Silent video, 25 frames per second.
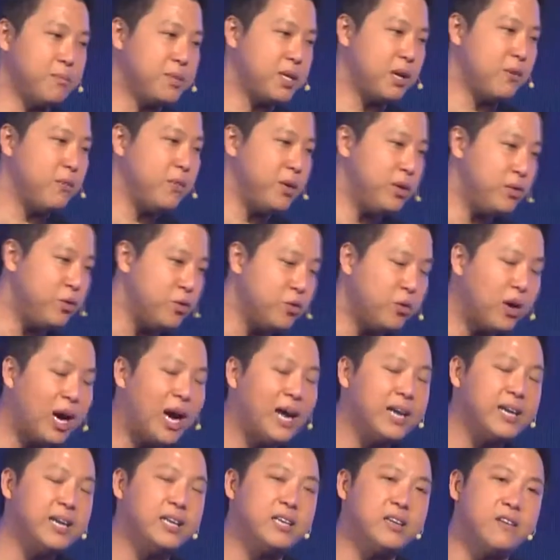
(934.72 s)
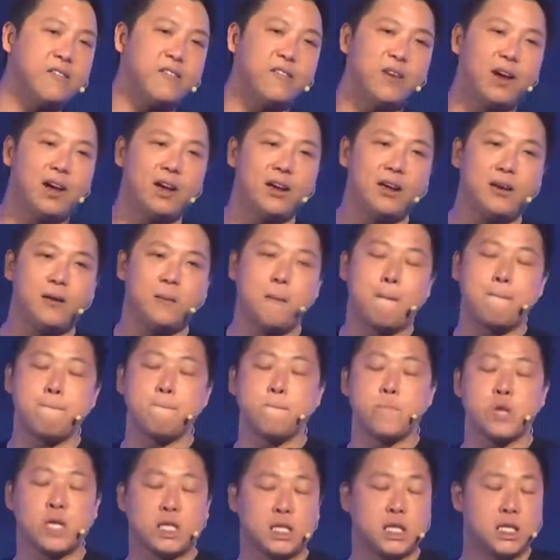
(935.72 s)
sometimes we do identify
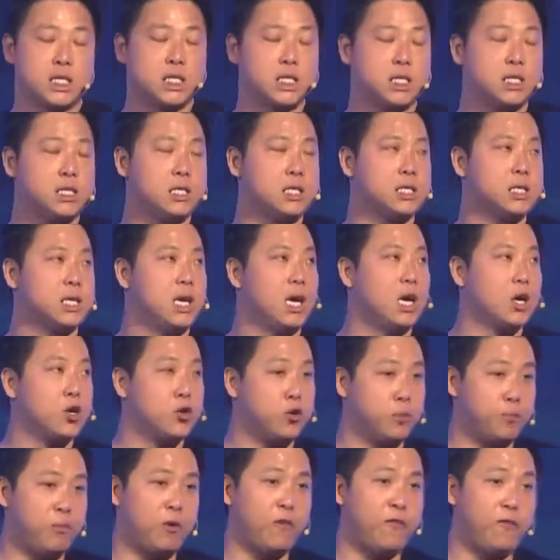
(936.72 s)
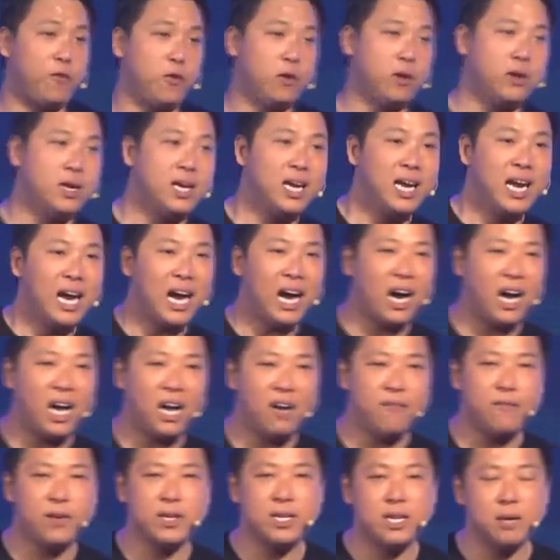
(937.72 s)
certain good portfolio.
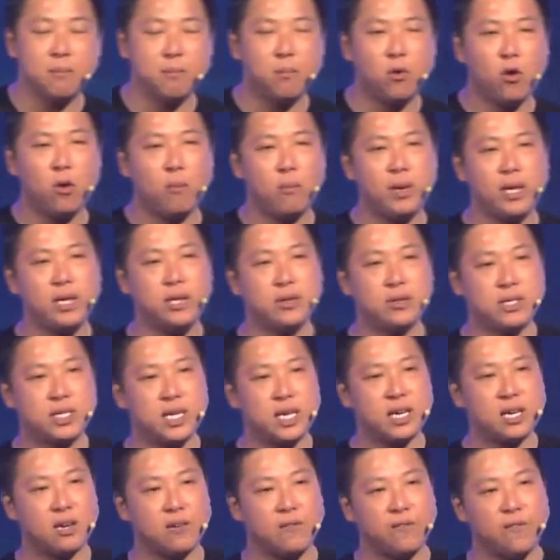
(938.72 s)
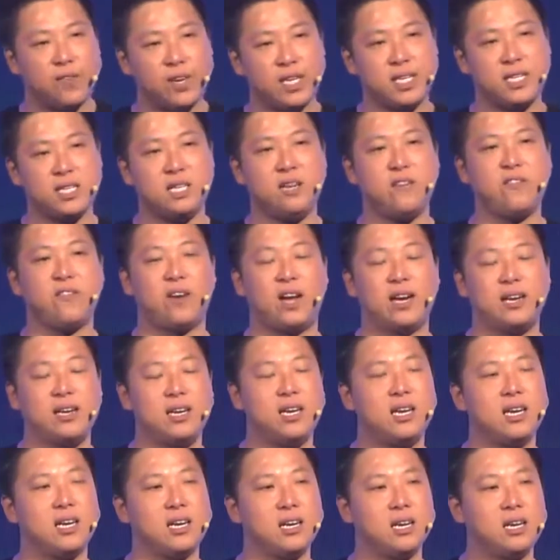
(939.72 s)
However, the moment you take a VC
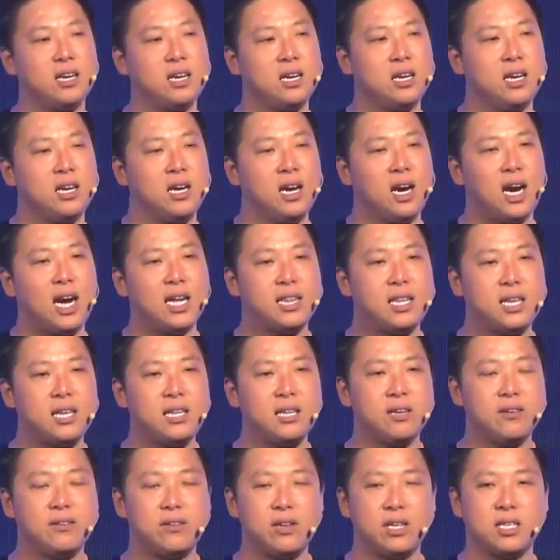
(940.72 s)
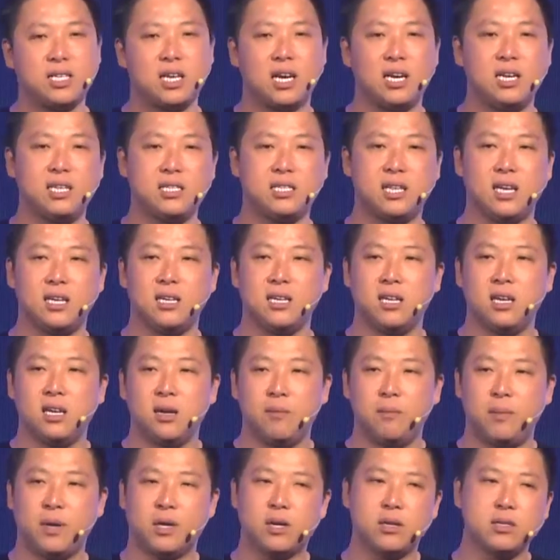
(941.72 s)
funding, I think the real challenge is that
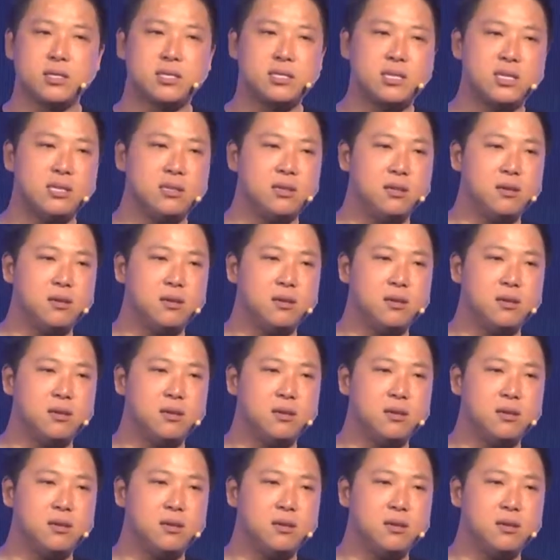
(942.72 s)
because